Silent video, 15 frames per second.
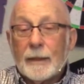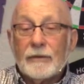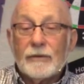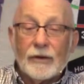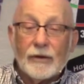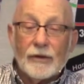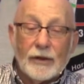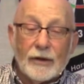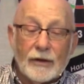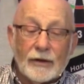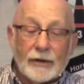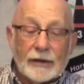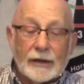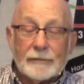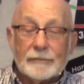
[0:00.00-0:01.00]
So they all
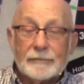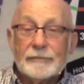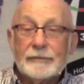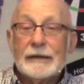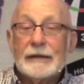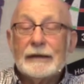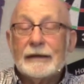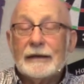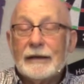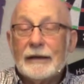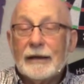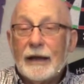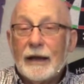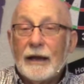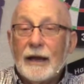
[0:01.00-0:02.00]
did.
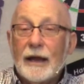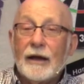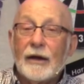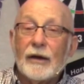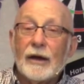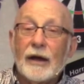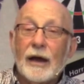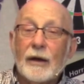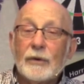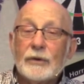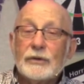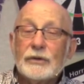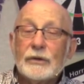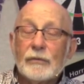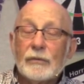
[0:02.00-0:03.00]
"Now, I
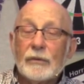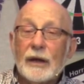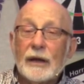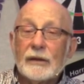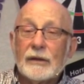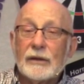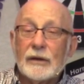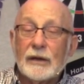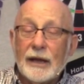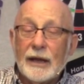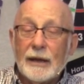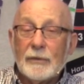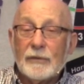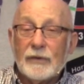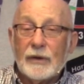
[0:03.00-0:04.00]
want you to write the
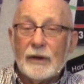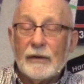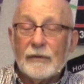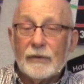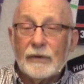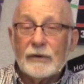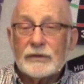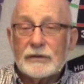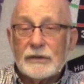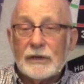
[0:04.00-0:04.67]
name of every